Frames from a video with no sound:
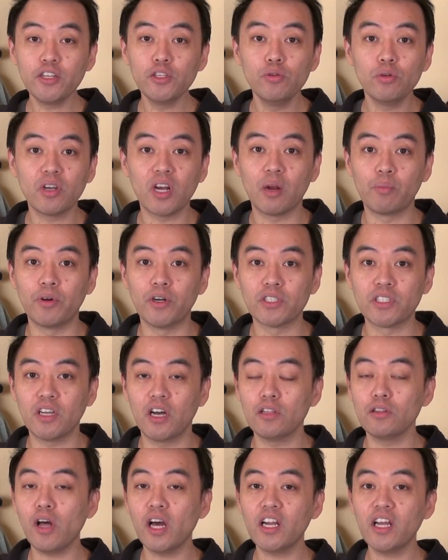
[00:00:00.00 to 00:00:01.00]
of newcomers,
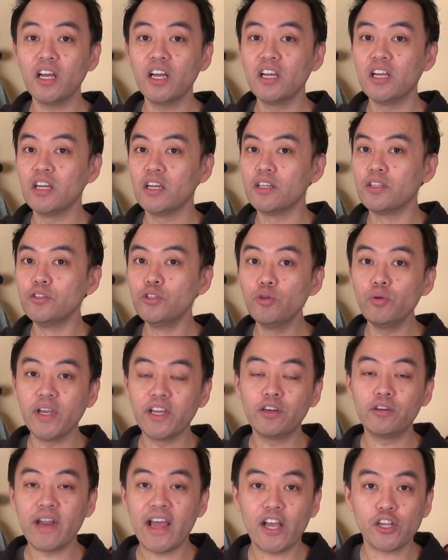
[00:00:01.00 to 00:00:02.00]
a lot of new
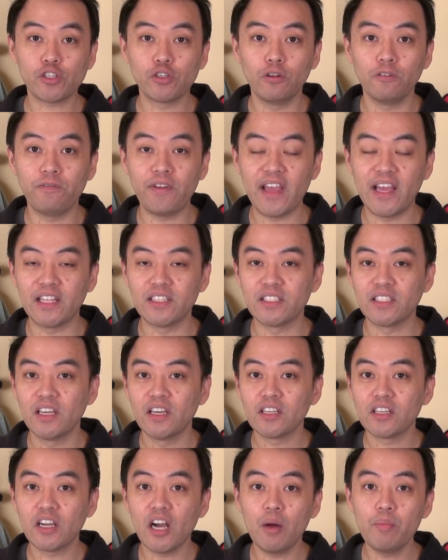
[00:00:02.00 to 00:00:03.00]
international fans
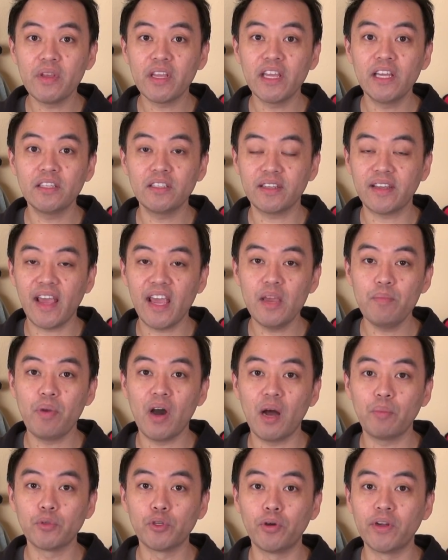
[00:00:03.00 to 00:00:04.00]
coming into
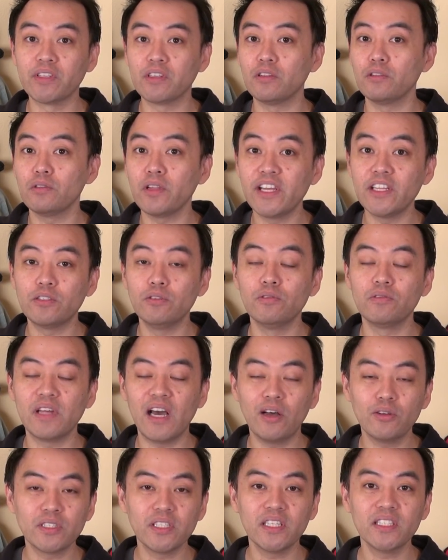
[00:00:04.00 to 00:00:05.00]
K-pop during the late
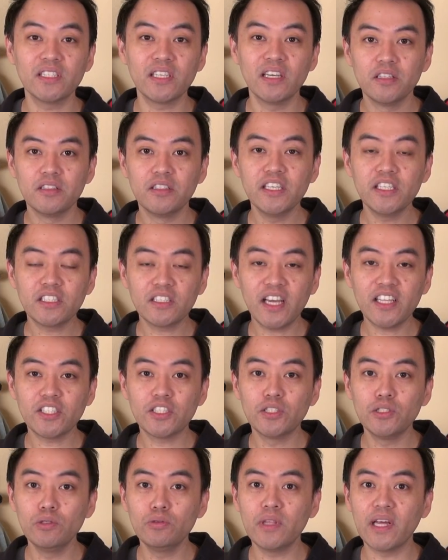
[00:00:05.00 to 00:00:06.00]
2000s, these
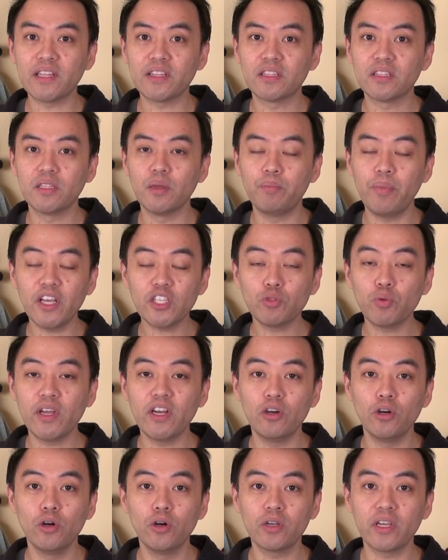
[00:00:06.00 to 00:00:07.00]
sites knew that the best way
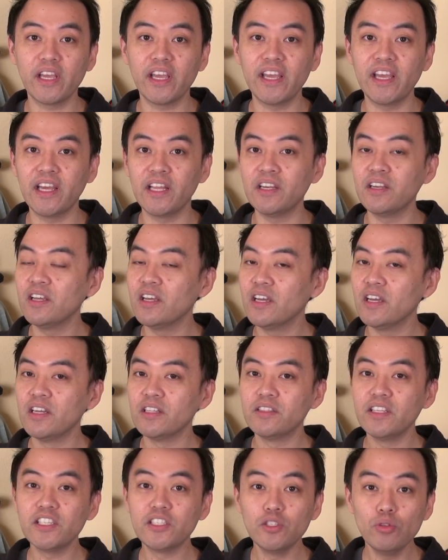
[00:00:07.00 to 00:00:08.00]
to hook in
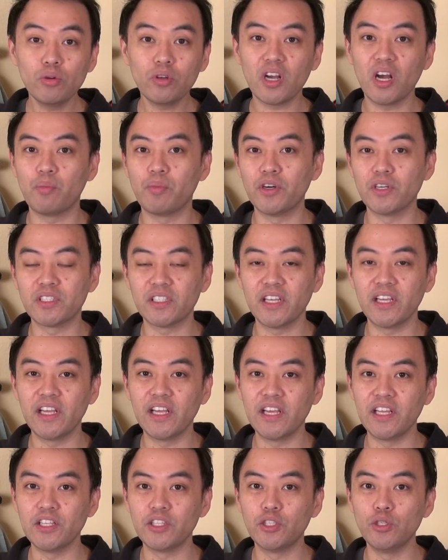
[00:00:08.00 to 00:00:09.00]
these newcomers
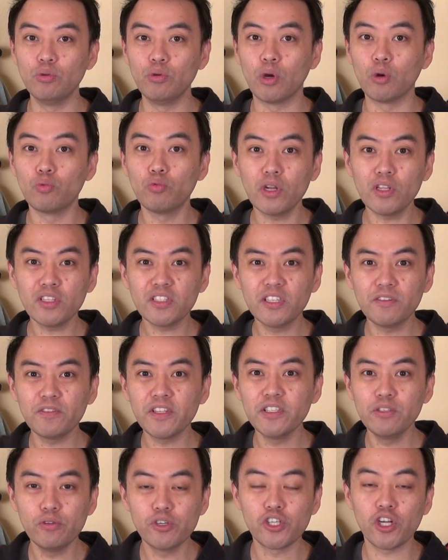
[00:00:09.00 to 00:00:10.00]
into a
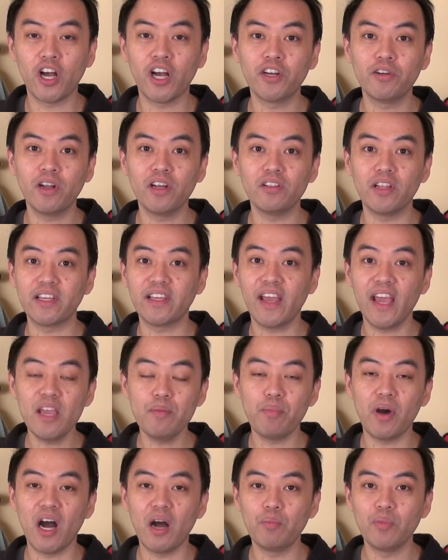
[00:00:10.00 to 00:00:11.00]
relatively new genre like
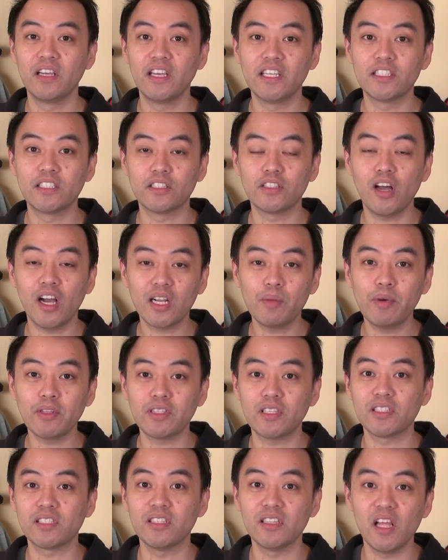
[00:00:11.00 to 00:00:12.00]
K-pop is to talk about
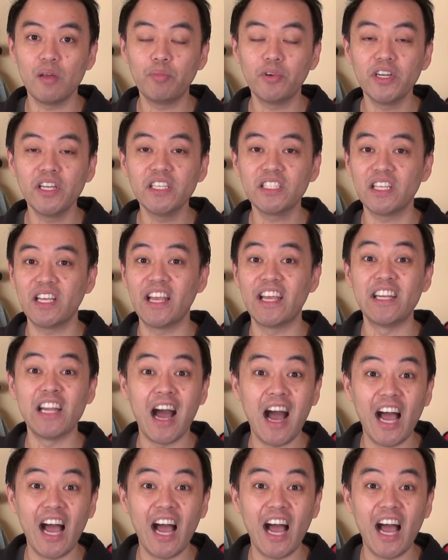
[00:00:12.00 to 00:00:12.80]
the celebrities and